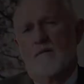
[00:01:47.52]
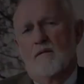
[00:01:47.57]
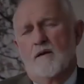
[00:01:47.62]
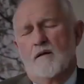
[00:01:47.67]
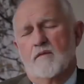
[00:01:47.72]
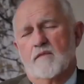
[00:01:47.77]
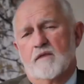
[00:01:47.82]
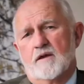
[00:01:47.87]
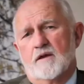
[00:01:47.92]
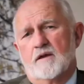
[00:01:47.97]

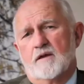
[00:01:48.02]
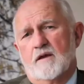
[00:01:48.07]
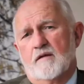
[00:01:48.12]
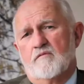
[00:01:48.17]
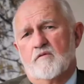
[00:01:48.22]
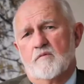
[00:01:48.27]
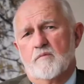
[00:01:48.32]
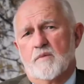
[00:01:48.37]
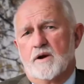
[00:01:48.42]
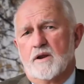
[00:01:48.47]
I think
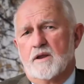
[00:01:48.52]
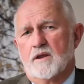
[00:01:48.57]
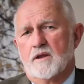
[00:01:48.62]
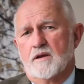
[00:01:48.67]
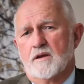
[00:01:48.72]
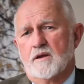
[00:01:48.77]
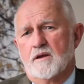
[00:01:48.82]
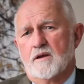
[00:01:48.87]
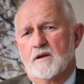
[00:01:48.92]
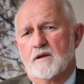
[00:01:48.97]
everybody
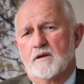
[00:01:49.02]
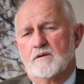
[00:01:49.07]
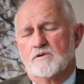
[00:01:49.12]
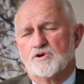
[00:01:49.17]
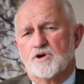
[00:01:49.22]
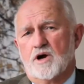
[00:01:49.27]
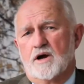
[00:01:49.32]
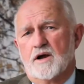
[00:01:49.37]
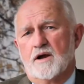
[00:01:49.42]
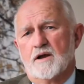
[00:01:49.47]
in
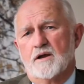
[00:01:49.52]
CHI